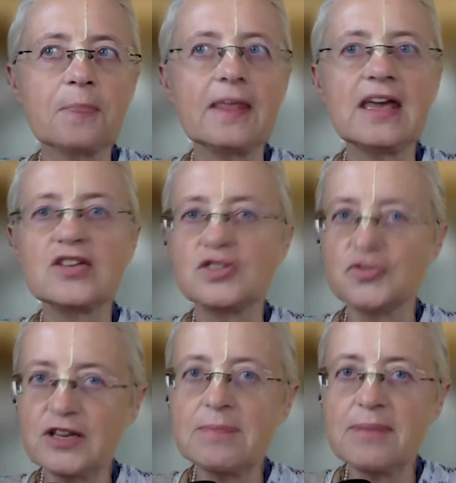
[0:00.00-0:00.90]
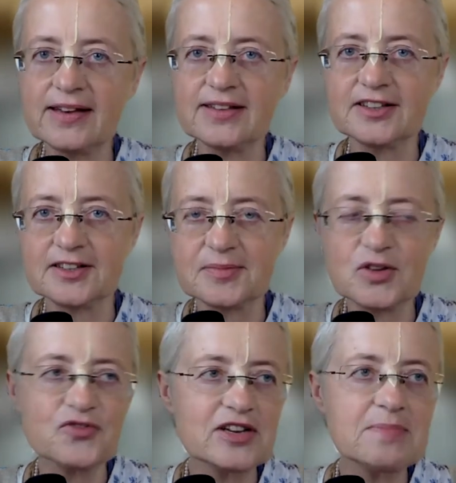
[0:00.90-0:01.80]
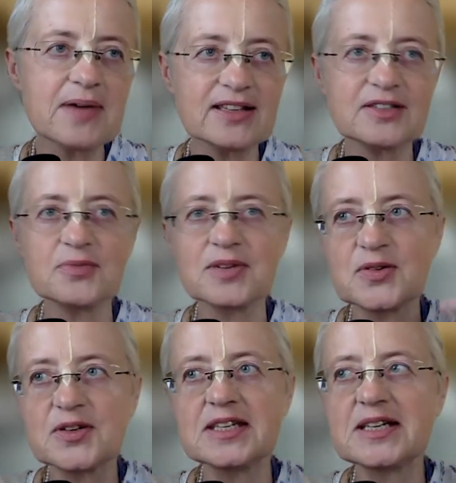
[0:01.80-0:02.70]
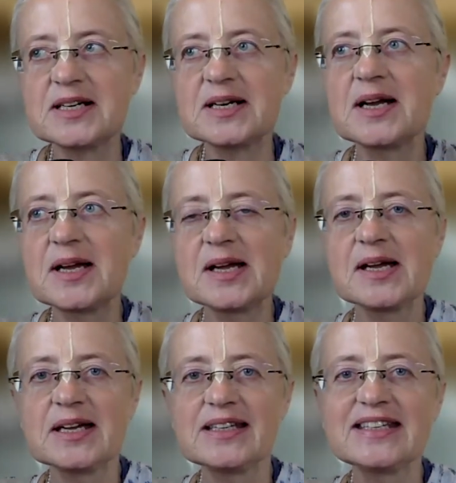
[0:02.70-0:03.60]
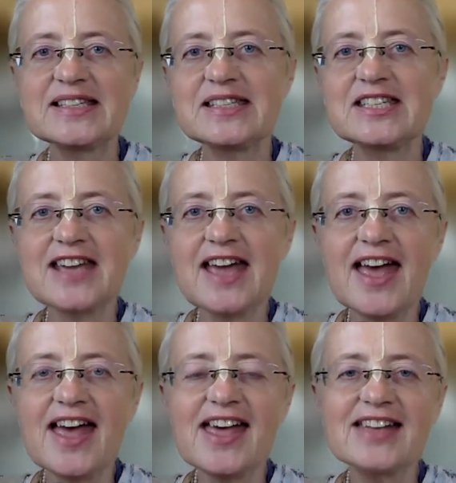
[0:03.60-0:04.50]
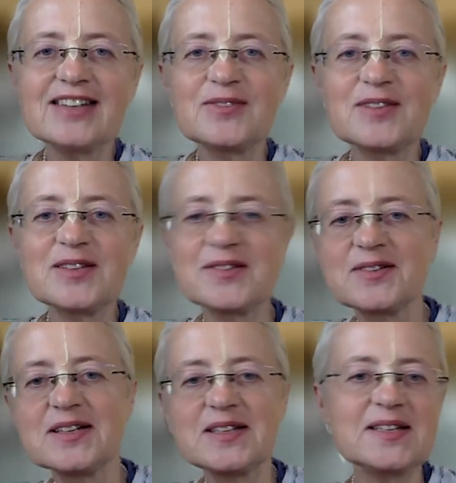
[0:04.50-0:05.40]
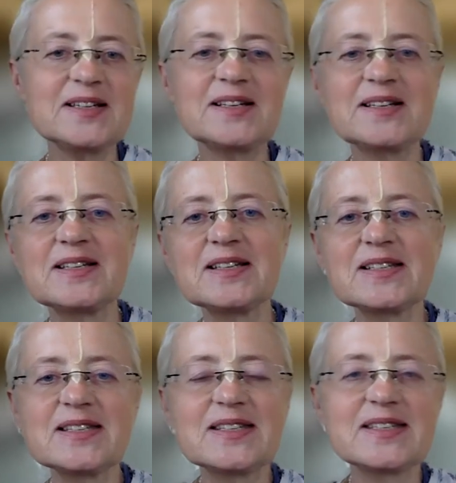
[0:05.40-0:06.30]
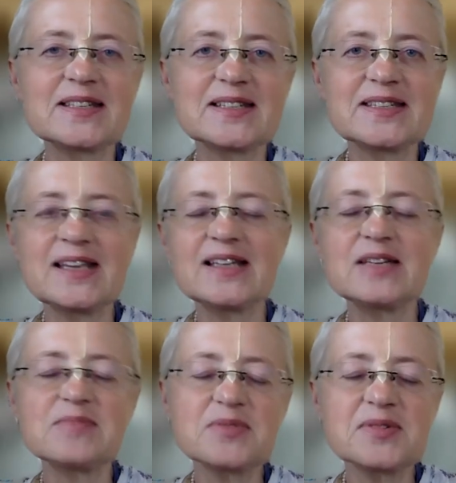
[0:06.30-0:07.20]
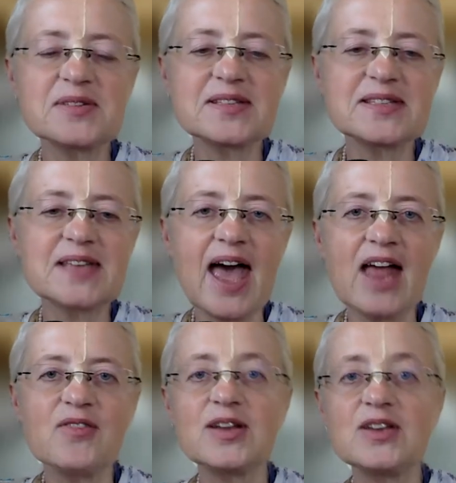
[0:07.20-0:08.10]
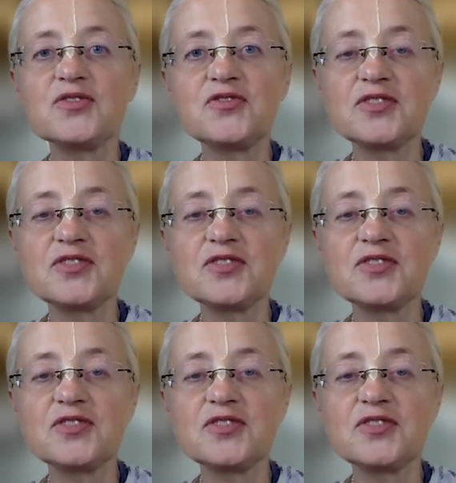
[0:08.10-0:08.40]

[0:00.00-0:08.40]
yes, you feel better when you hear this chant, when you hear these sacred books, and when you